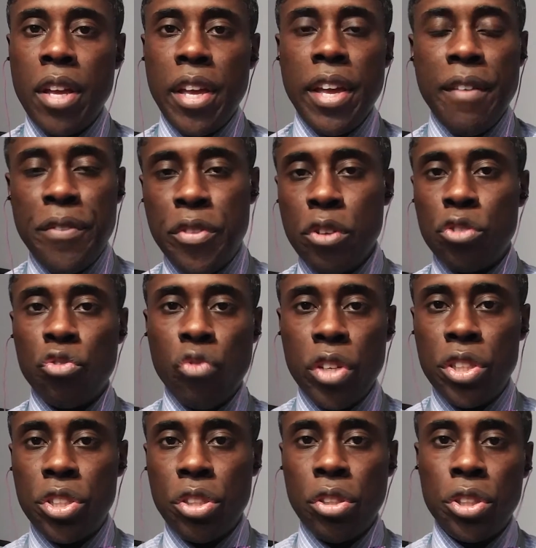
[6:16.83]
if there's
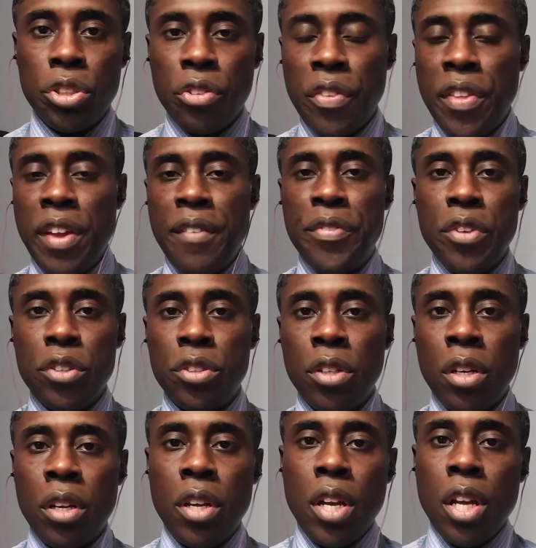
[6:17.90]
research or if there's a